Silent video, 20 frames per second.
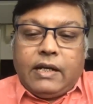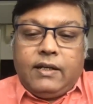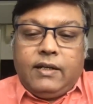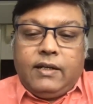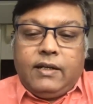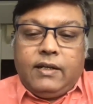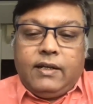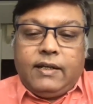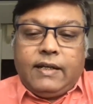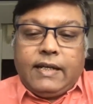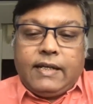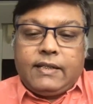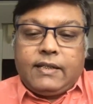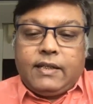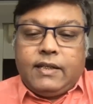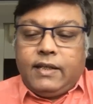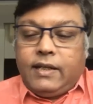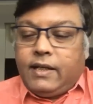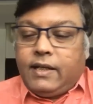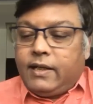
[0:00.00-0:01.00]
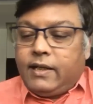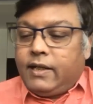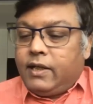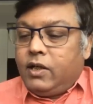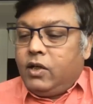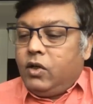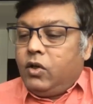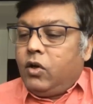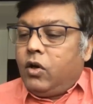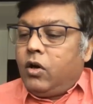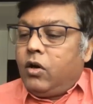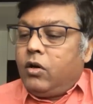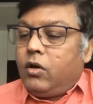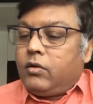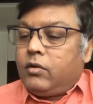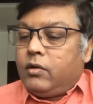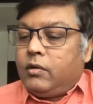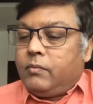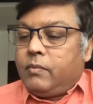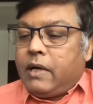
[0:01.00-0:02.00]
And it has created a
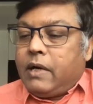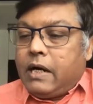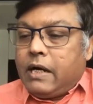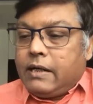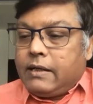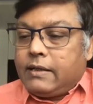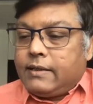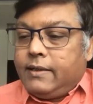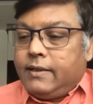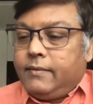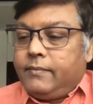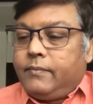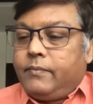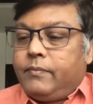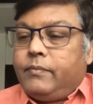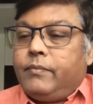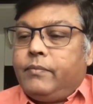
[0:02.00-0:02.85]
lot of hardship